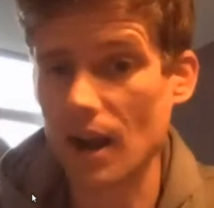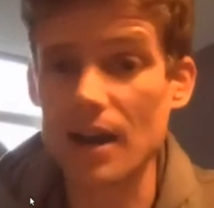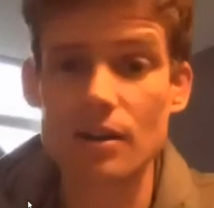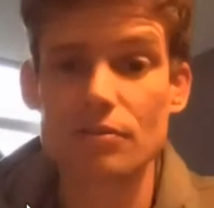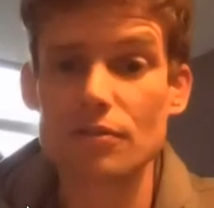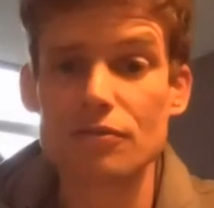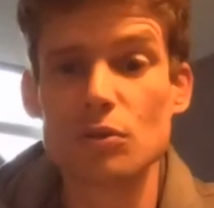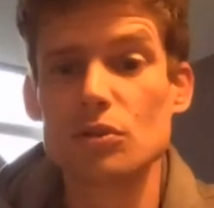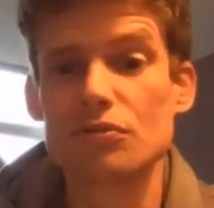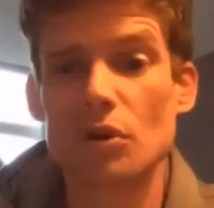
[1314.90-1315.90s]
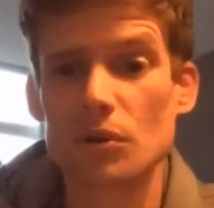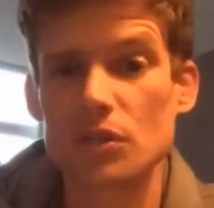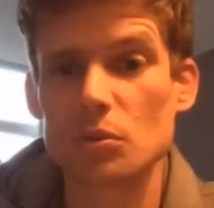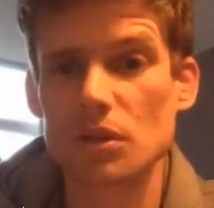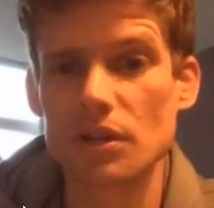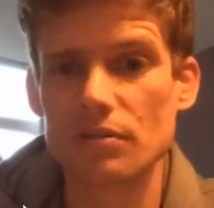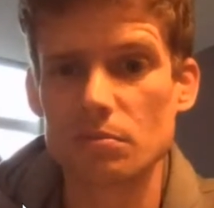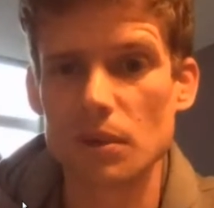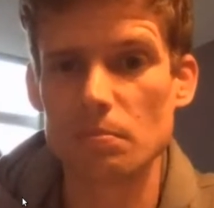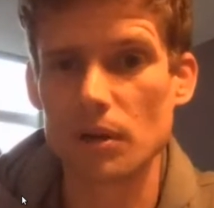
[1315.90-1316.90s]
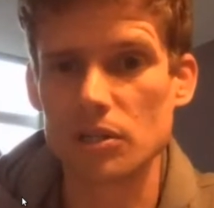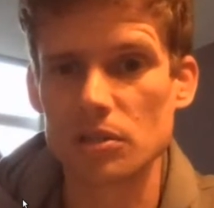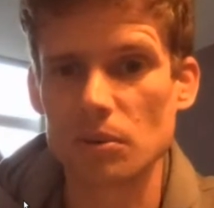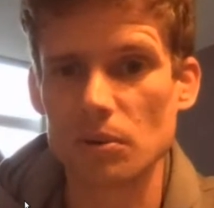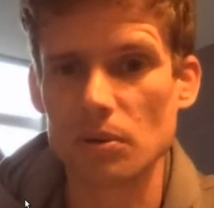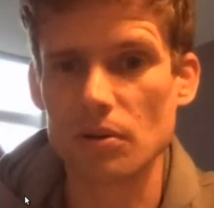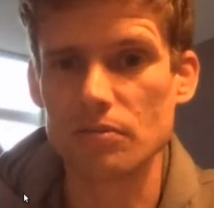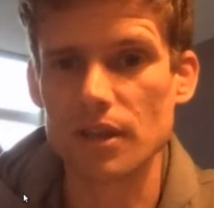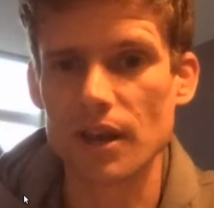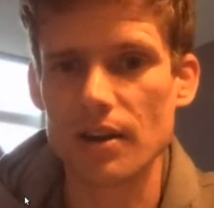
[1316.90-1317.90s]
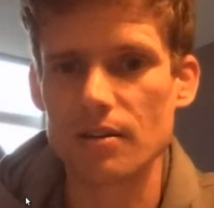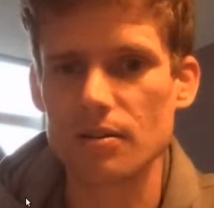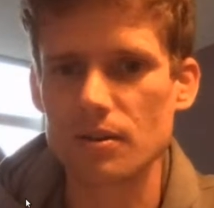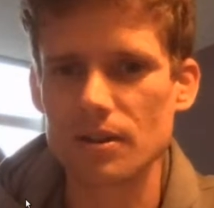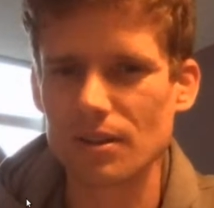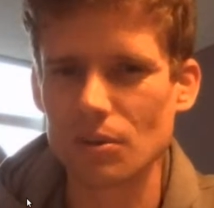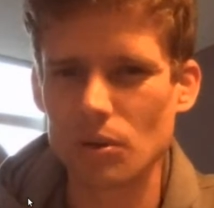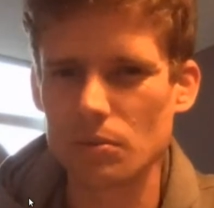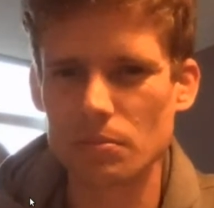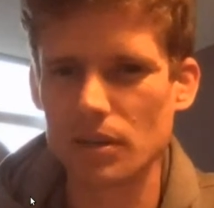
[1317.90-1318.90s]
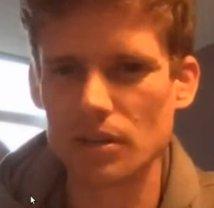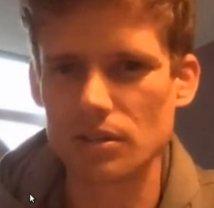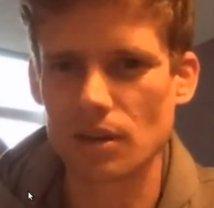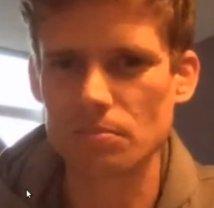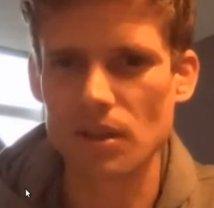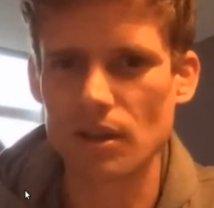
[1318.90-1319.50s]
kind of a food forest would even be possible over there, or would it be something